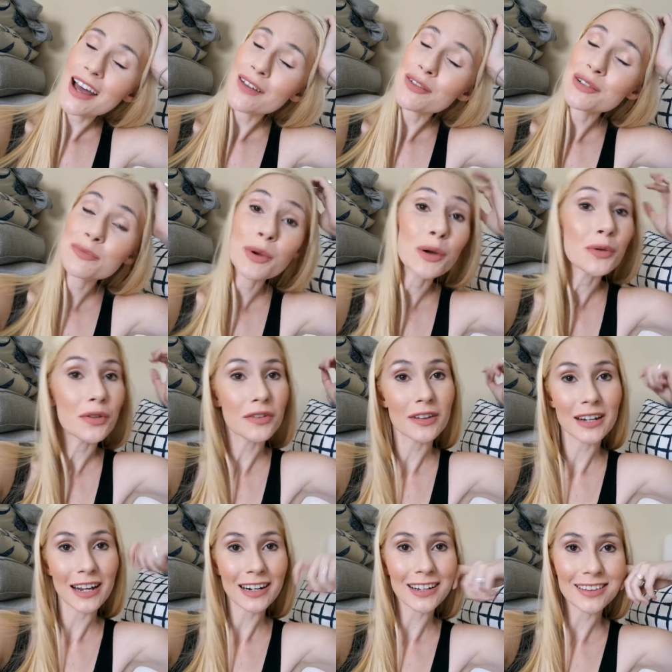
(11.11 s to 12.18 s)
haven't
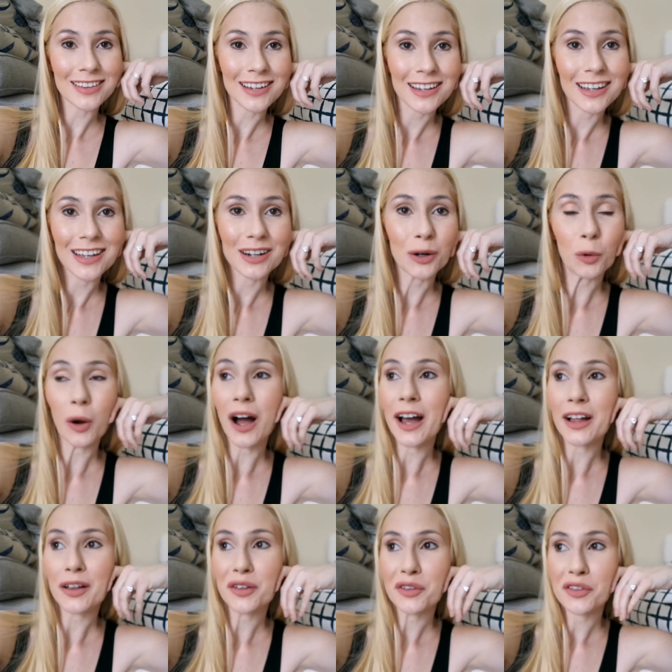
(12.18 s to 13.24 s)
posted anything in a
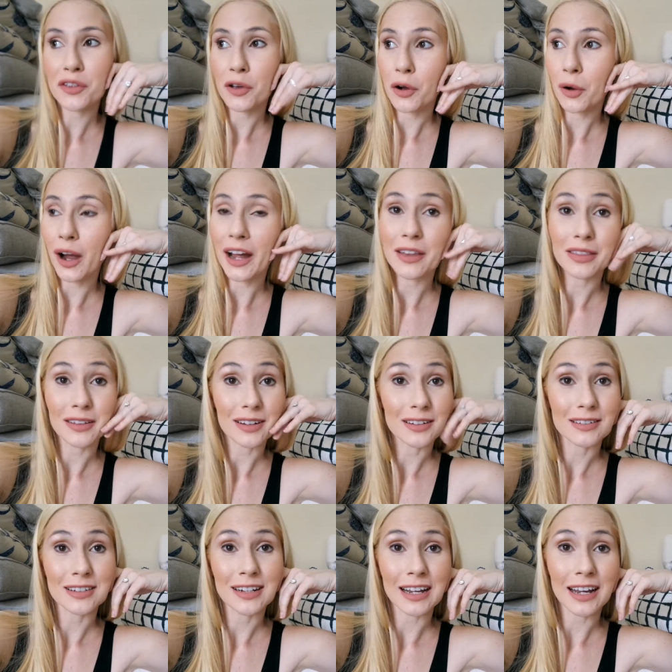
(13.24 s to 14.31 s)
while, so I
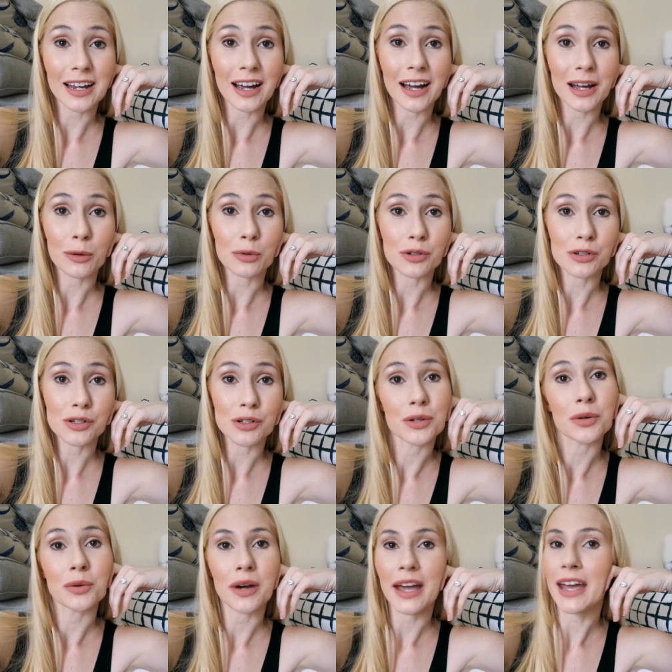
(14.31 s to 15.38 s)
thought today I would
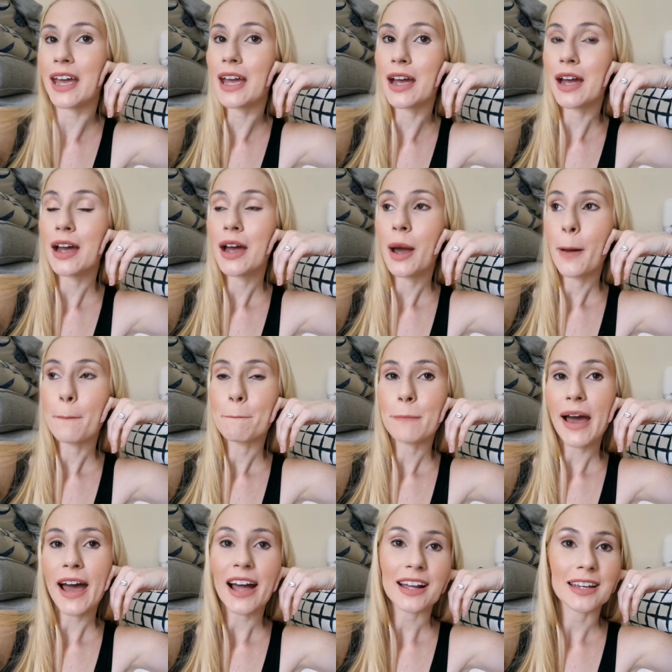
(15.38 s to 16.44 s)
do a
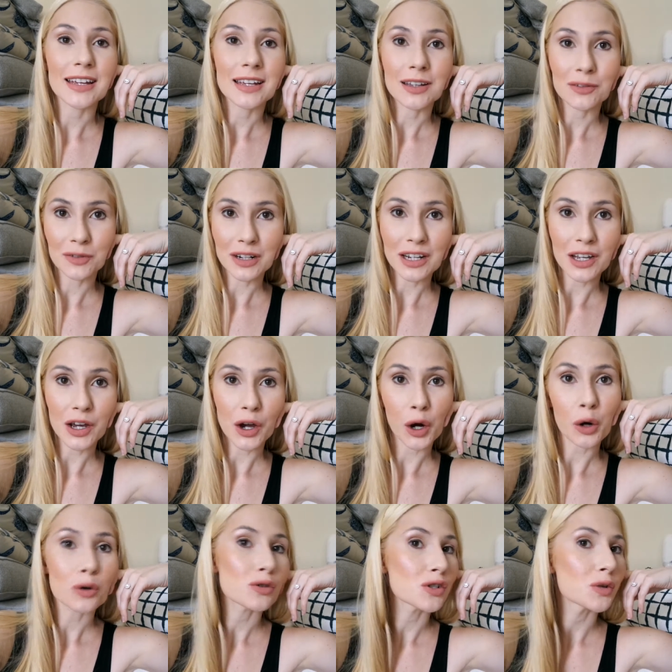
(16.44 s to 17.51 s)
packing
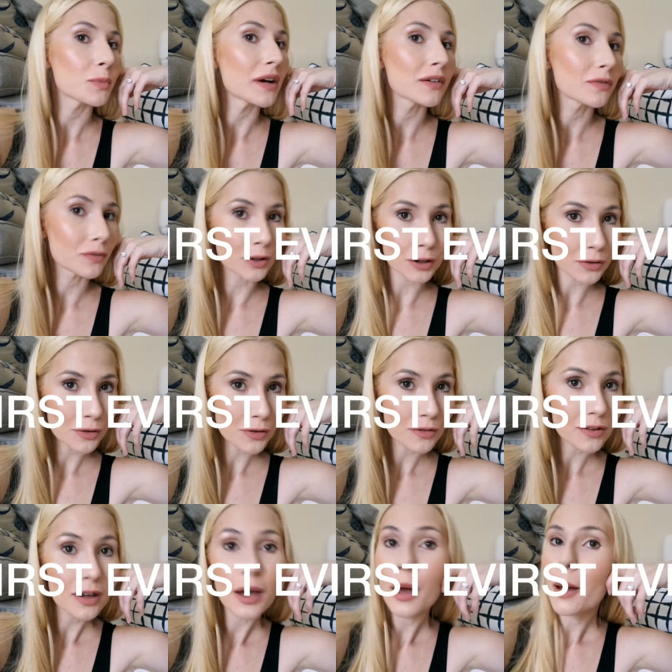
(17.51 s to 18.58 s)
video, do my
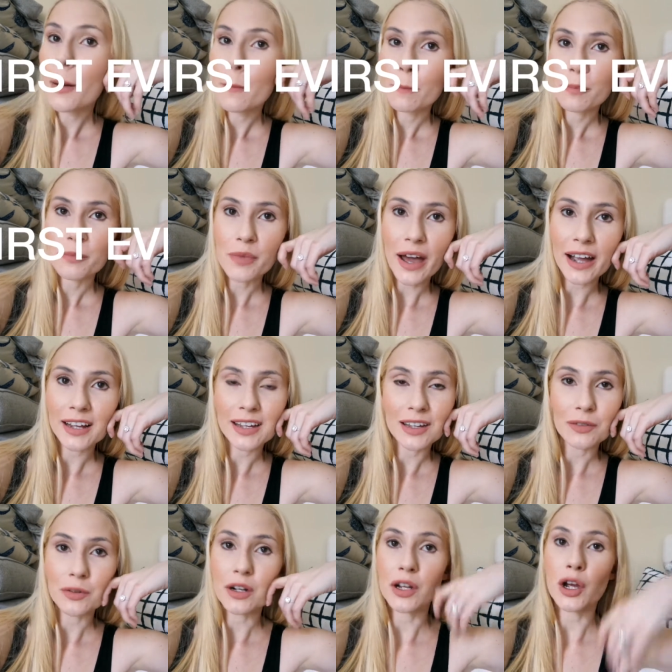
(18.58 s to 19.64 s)
first packing
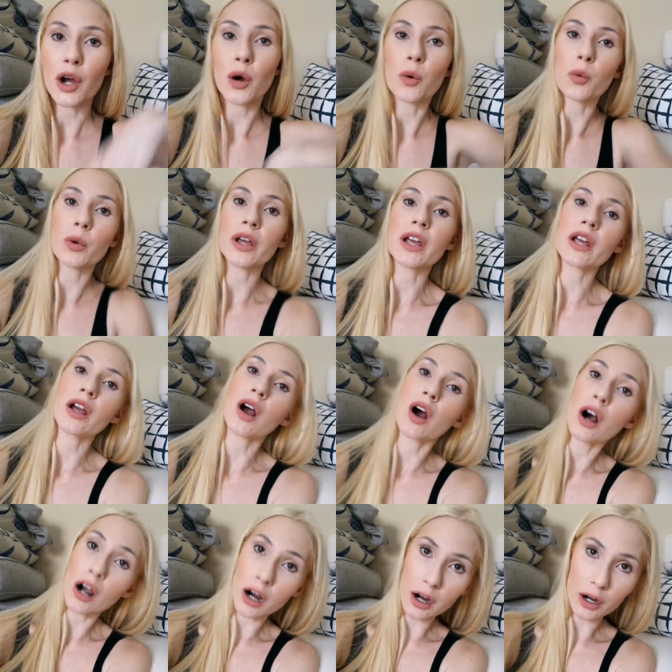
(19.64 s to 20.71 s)
video. We
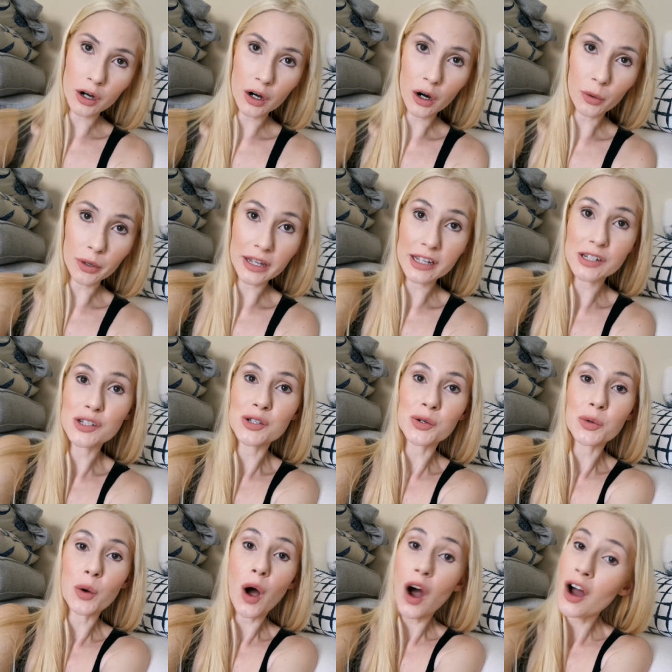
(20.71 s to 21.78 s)
are going
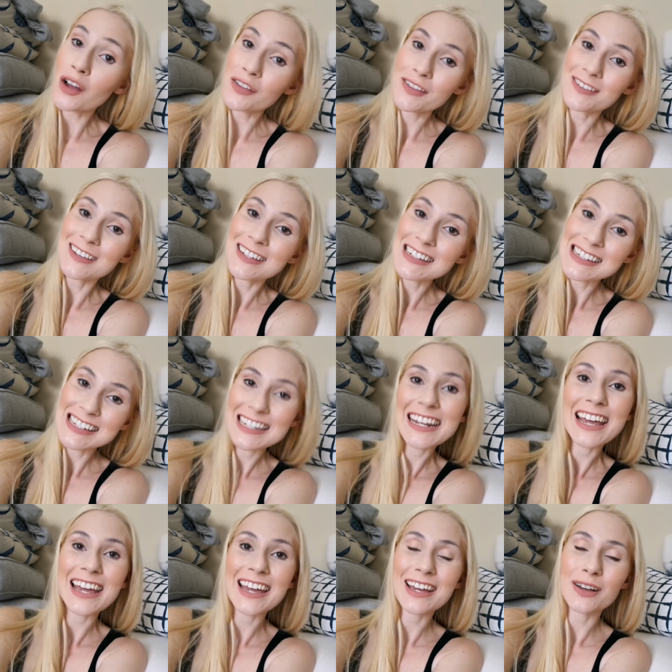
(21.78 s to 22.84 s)
to Austin
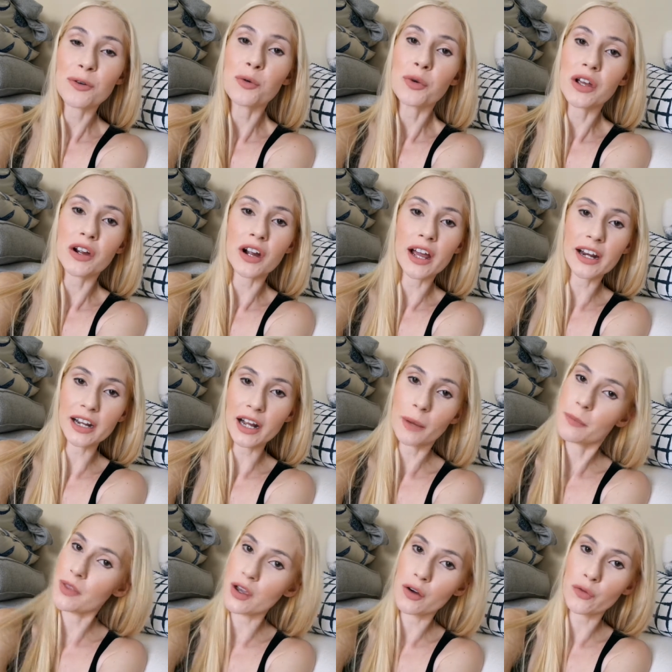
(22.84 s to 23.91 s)
today. We are heading
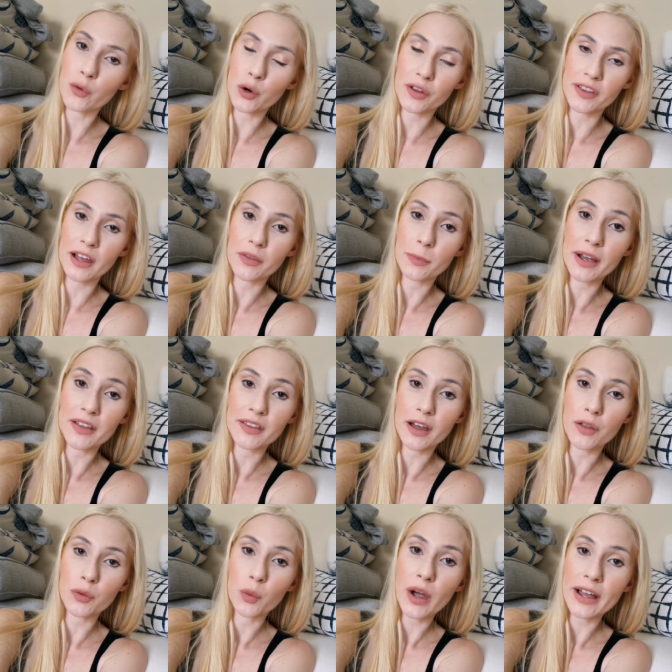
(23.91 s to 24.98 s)
up there for South by
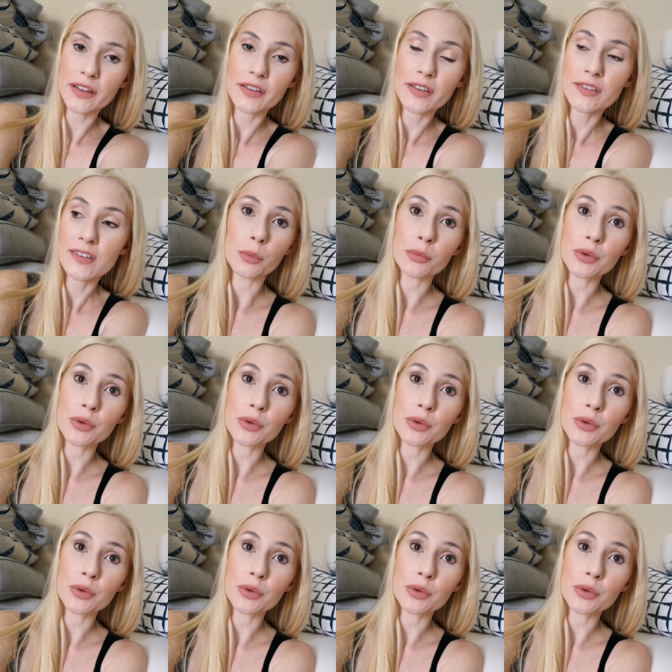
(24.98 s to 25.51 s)
Southwest.